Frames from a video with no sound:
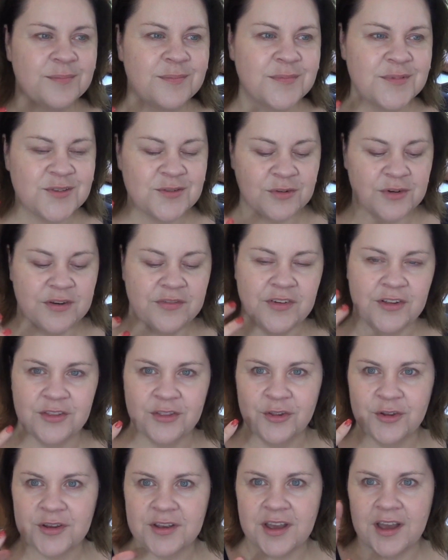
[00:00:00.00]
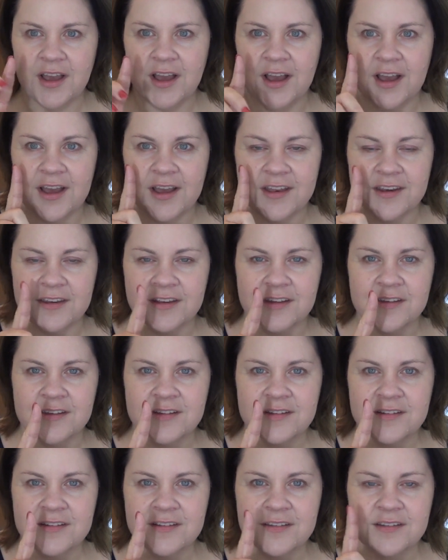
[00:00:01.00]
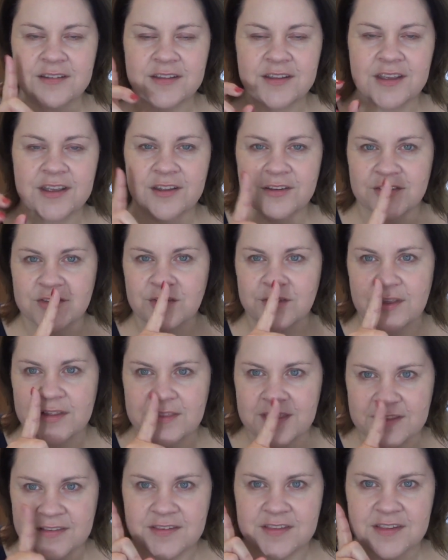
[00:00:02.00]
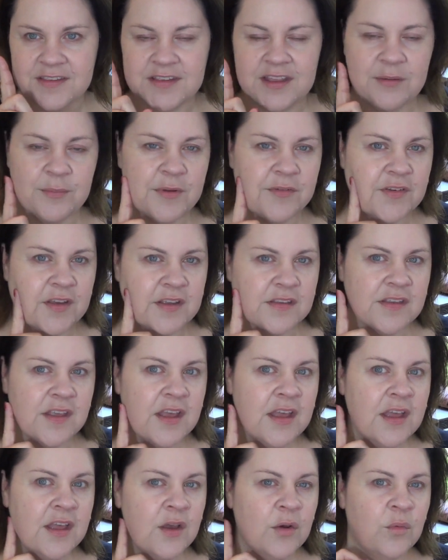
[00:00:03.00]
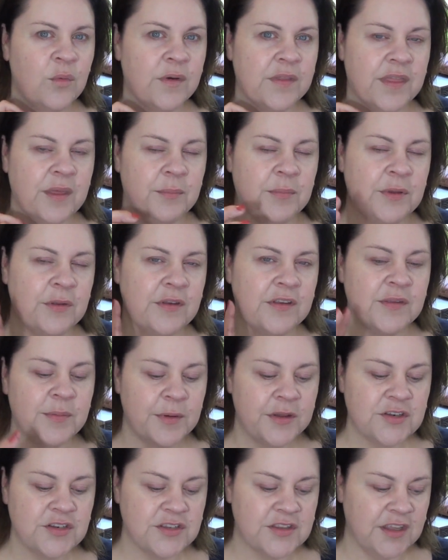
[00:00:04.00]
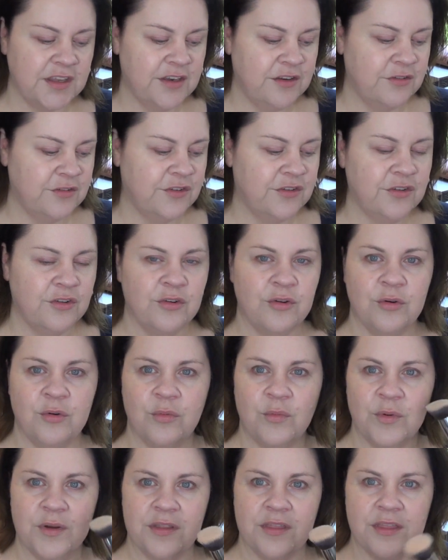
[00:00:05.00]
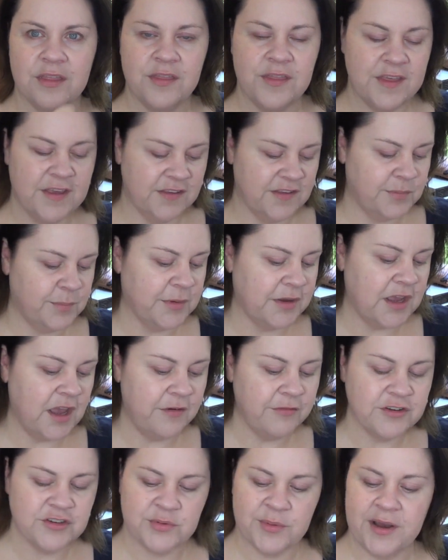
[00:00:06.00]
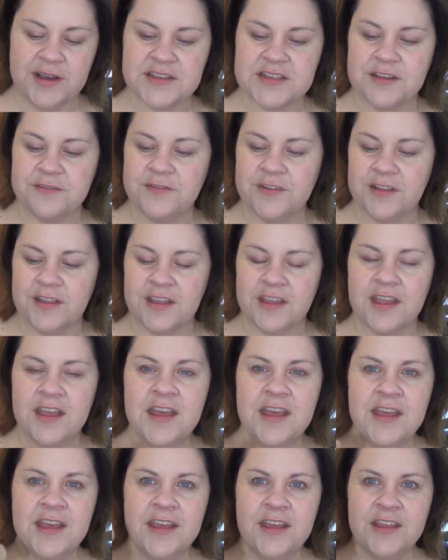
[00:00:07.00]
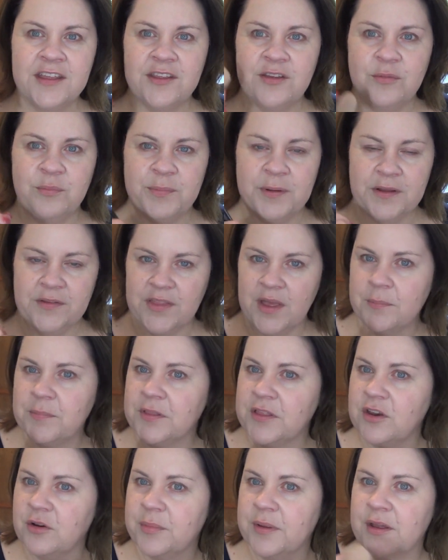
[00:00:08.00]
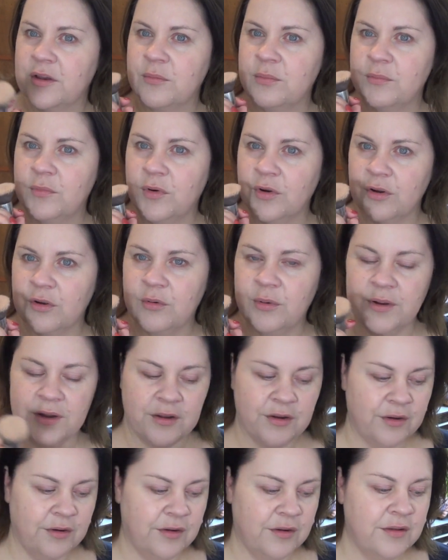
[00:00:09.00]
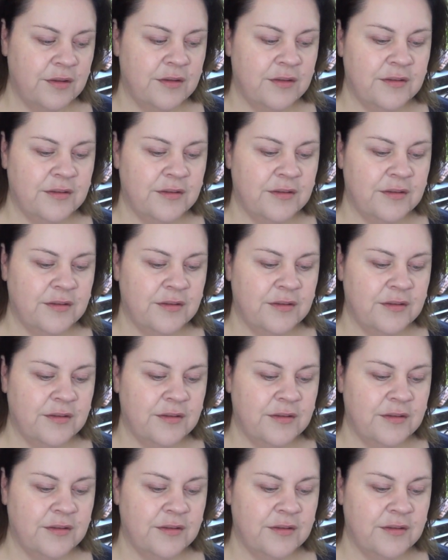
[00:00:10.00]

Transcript: sort of a look on you know so that's the side of my face with the beauty sponge than you do with this but coverage wise i feel like you build up a little bit more quicker